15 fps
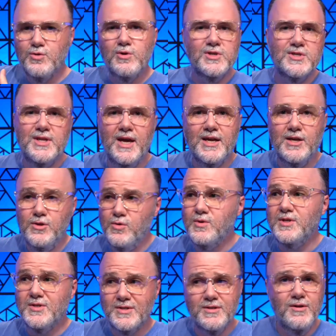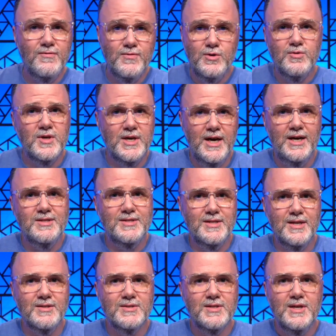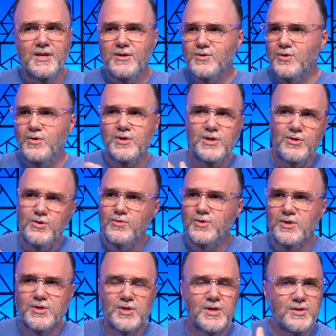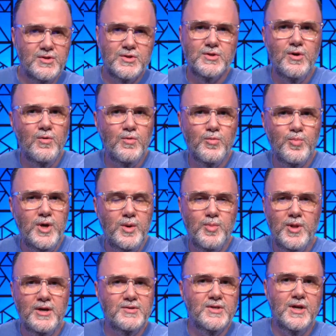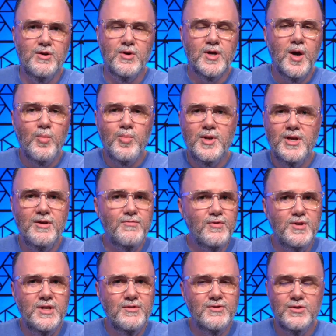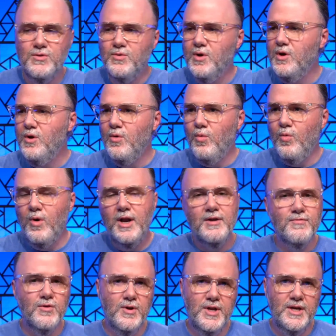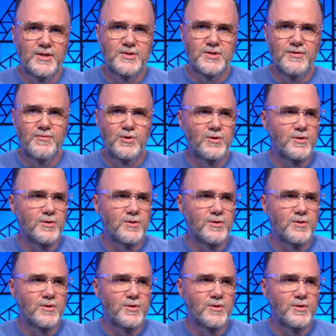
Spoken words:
or Snagit, you can still view the content. So you can use it to consult with people outside of your company if you need to, whatever it is. If